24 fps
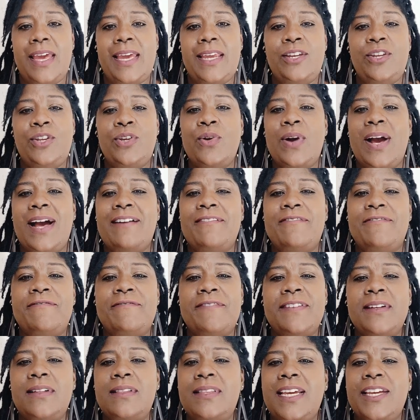and you
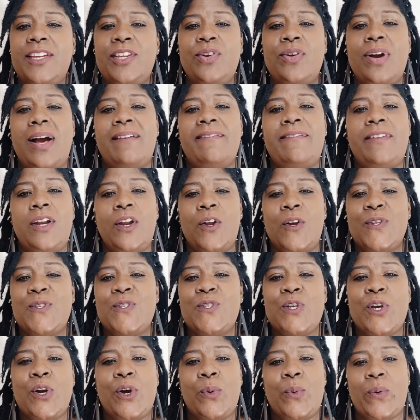feel like you have
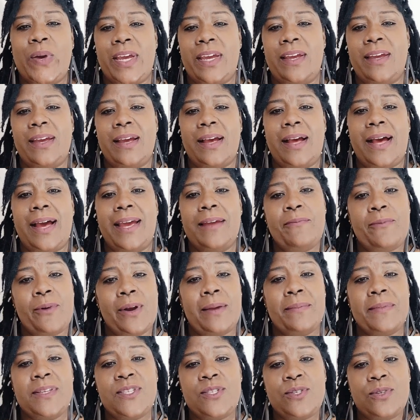lost your way, I
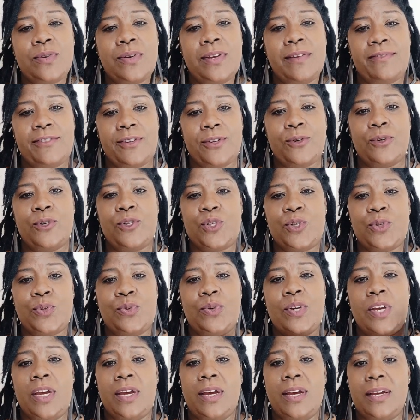promise you, if you go
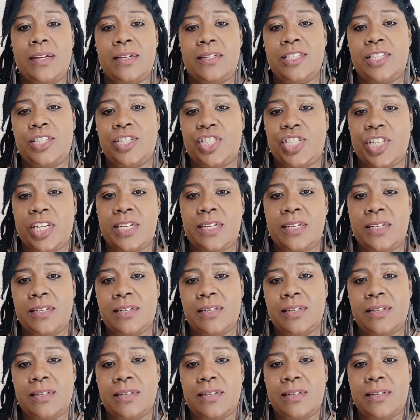to the Jeune
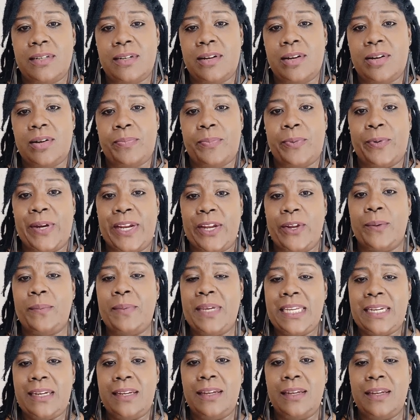or prayer
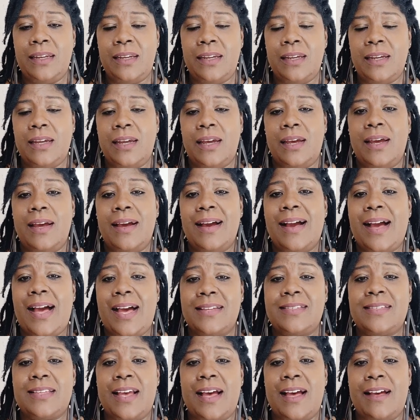meeting,
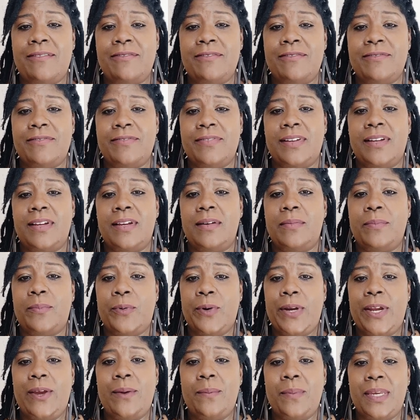KSAV
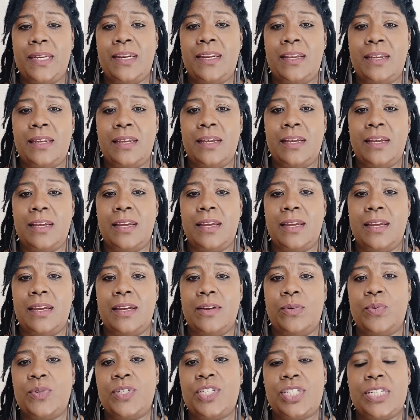prayer meeting,
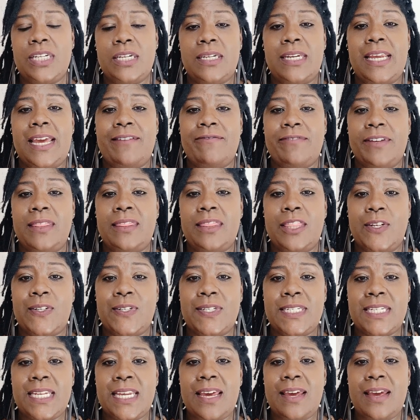which done every
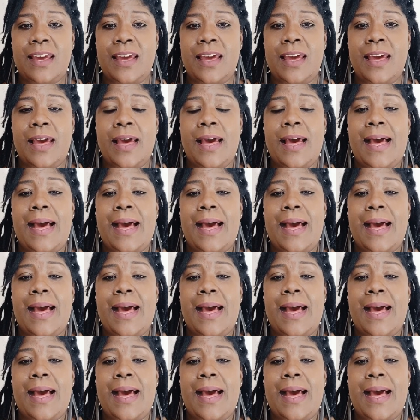Thursday,